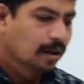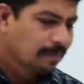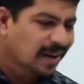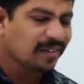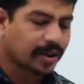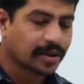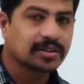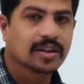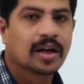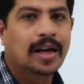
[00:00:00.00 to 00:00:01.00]
many
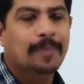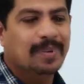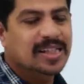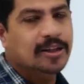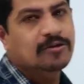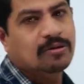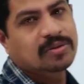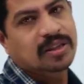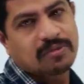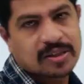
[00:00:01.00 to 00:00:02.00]
things, Laplace
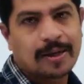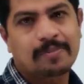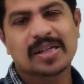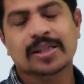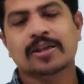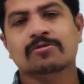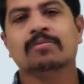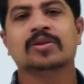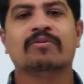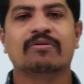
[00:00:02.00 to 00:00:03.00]
transforms, inverse Laplace
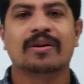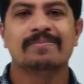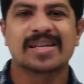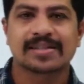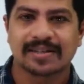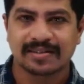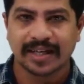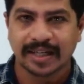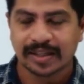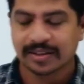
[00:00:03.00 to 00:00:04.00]
transforms of basic
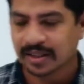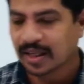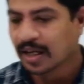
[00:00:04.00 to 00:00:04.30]
signals,